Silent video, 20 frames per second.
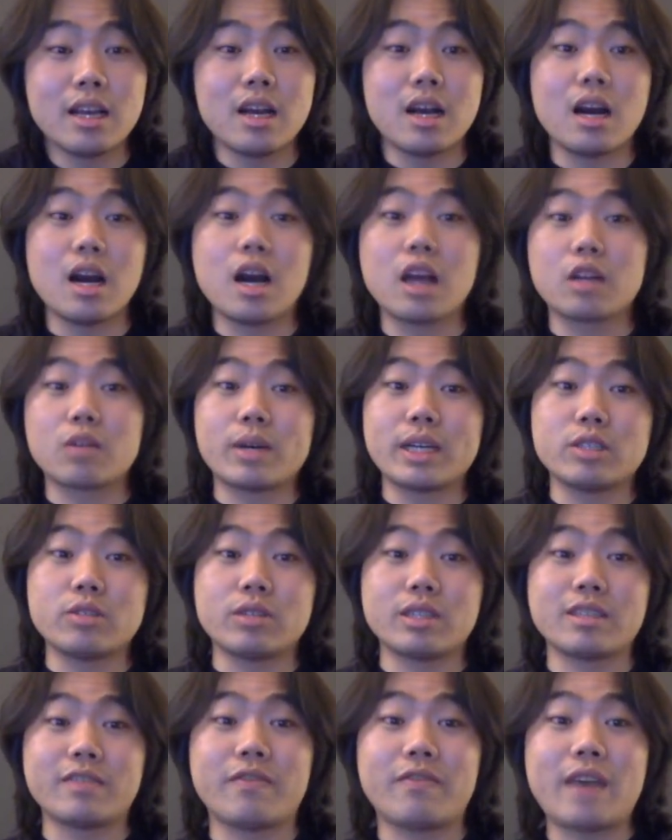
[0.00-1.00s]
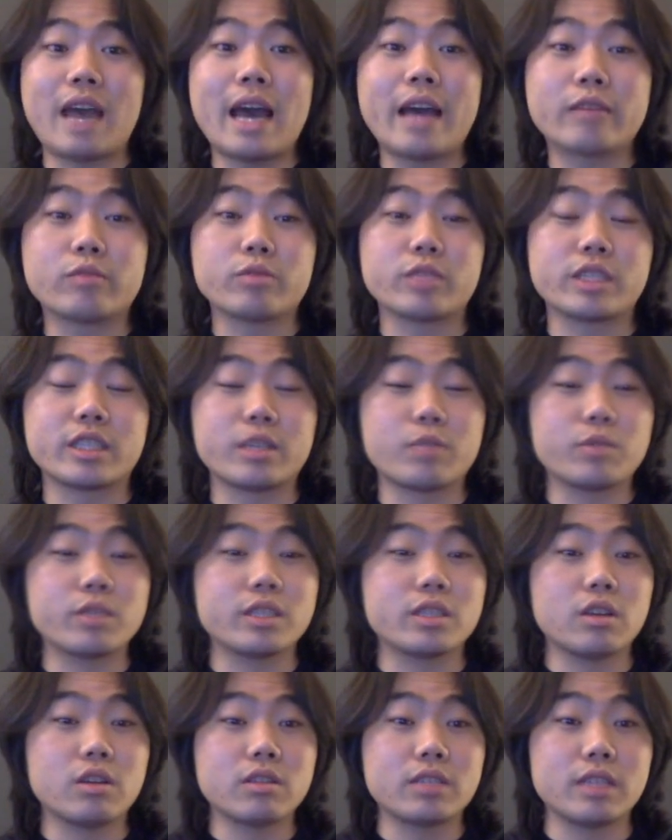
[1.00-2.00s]
otherwise known as fabs, which is going to
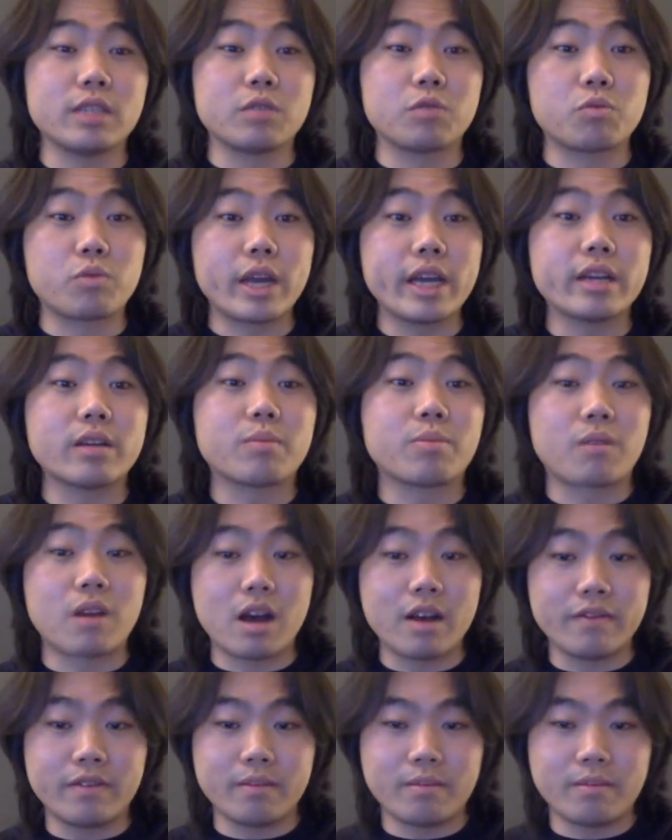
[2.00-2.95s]
result in greater profit